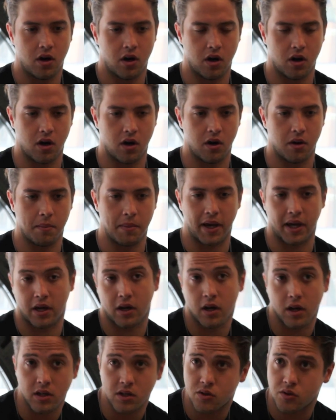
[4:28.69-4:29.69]
my
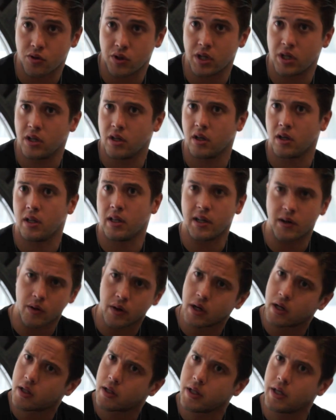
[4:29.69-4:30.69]
country,
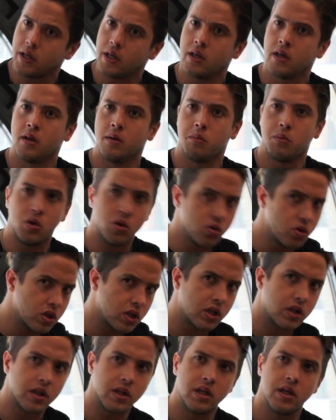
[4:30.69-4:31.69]
lyrically,
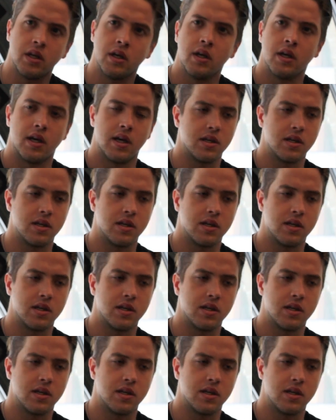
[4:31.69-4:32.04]
musically,